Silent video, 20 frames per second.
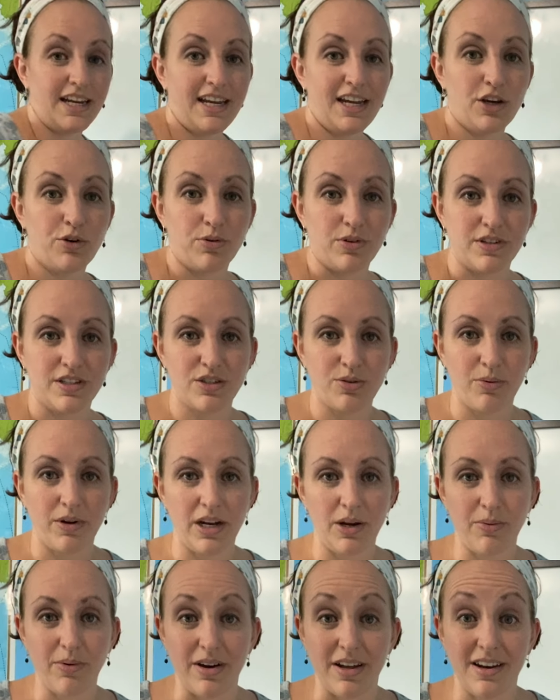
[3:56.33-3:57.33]
equals
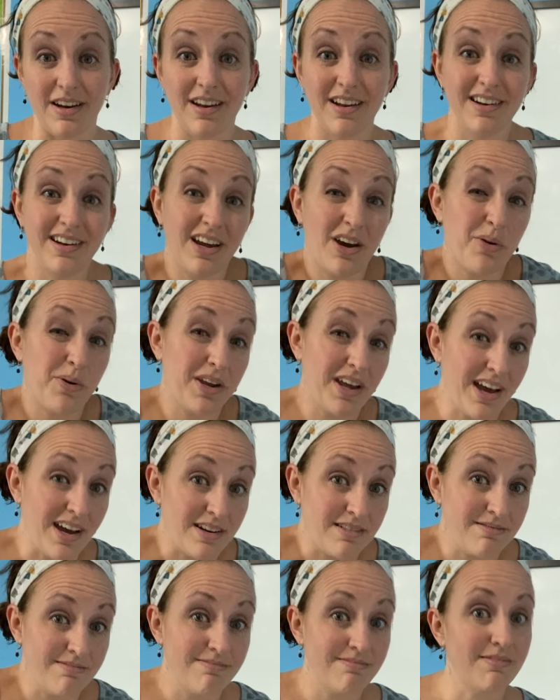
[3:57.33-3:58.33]
21. Now
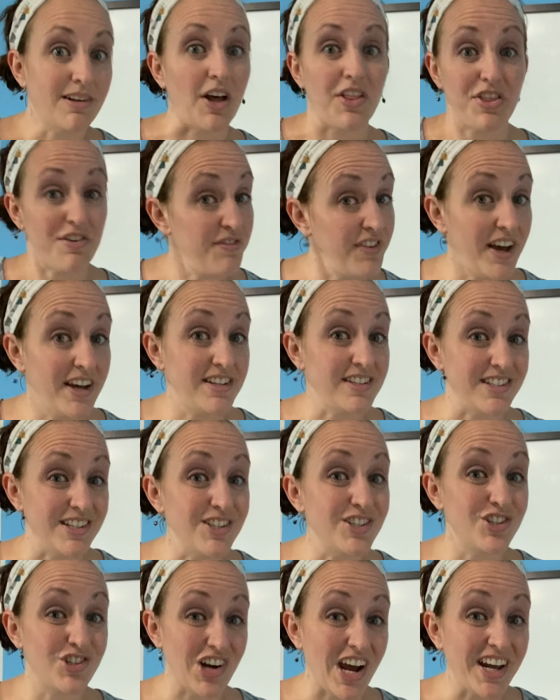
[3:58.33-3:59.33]
again, not the
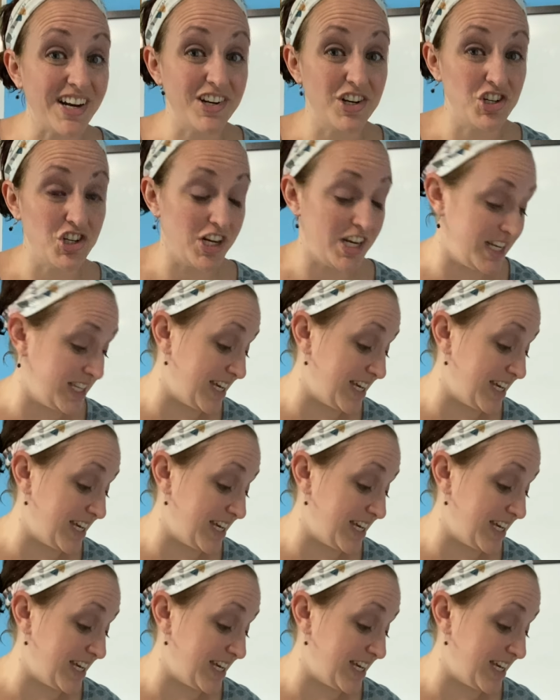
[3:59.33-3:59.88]
fastest strategy.